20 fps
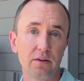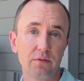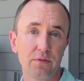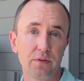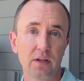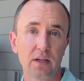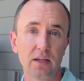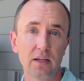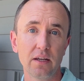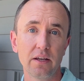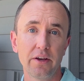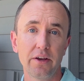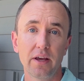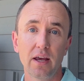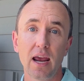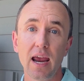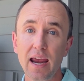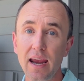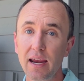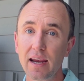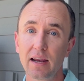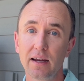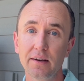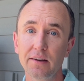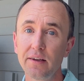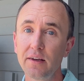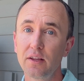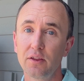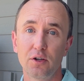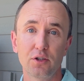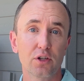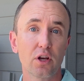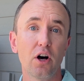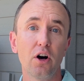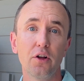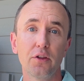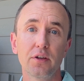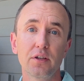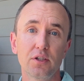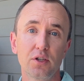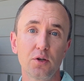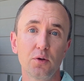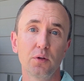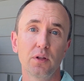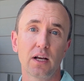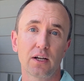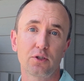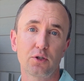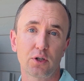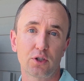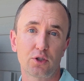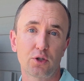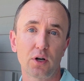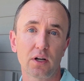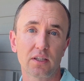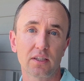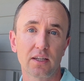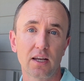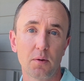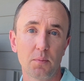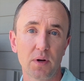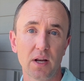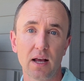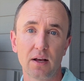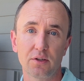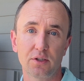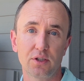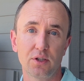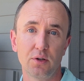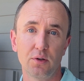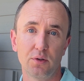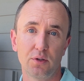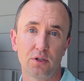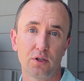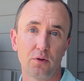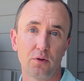EV, and there's all these new electric trucks coming out soon.